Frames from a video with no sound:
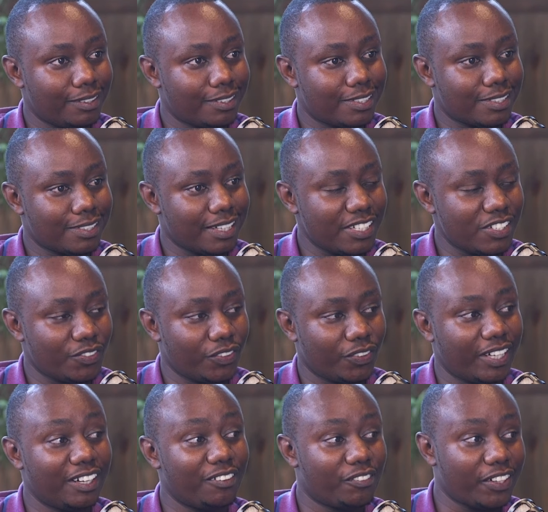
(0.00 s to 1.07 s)
stands
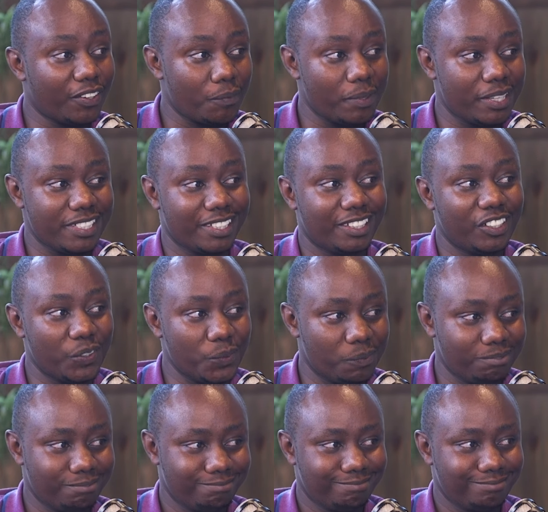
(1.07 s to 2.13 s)
for environment and you.
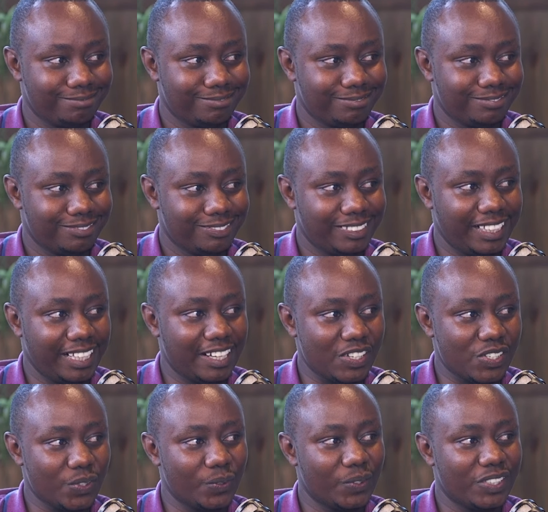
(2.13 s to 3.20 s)
Yeah,
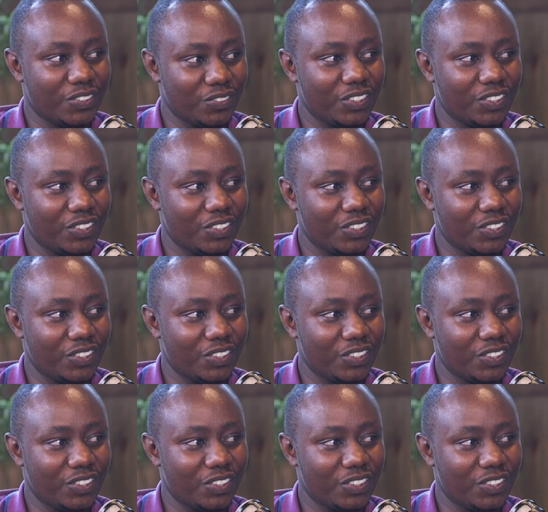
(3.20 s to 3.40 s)
so it's